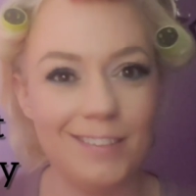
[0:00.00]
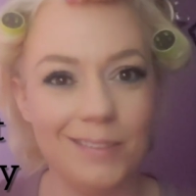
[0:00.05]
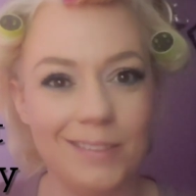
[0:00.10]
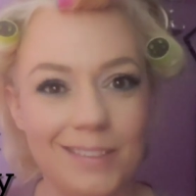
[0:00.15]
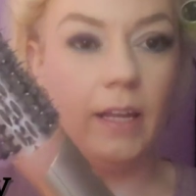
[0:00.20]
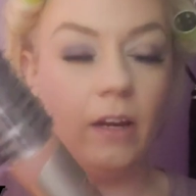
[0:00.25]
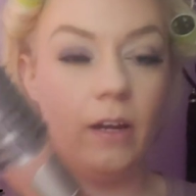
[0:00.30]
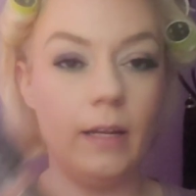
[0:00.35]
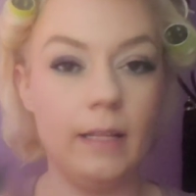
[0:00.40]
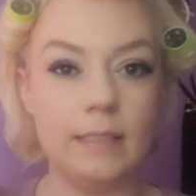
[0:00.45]
So
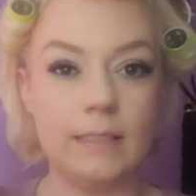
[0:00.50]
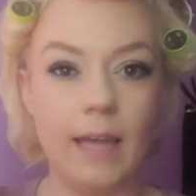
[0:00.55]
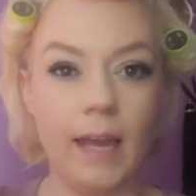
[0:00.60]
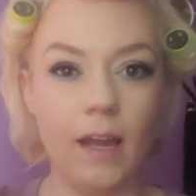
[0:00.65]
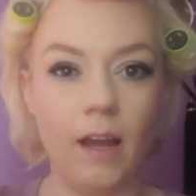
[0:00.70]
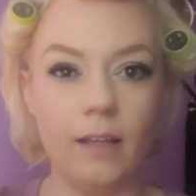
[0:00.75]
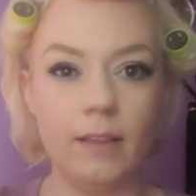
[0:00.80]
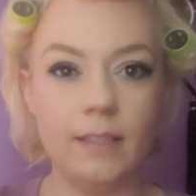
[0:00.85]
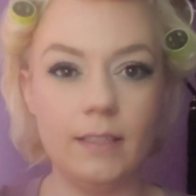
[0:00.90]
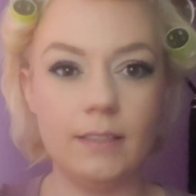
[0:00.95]
here it is. I
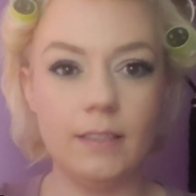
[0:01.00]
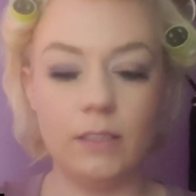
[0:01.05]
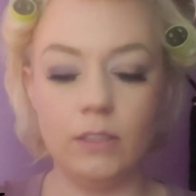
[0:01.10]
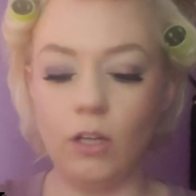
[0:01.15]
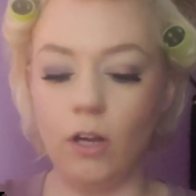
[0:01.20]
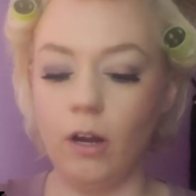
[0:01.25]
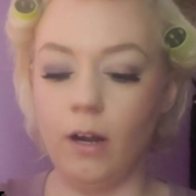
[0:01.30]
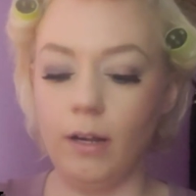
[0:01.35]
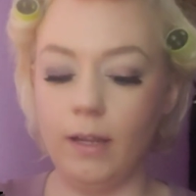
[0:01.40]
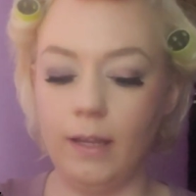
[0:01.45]
got this at
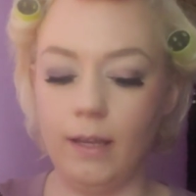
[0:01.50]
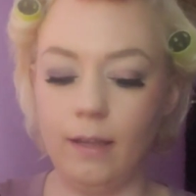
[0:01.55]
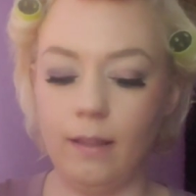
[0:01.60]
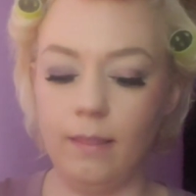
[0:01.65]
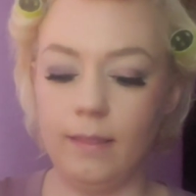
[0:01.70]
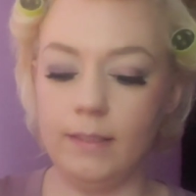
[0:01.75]
Target.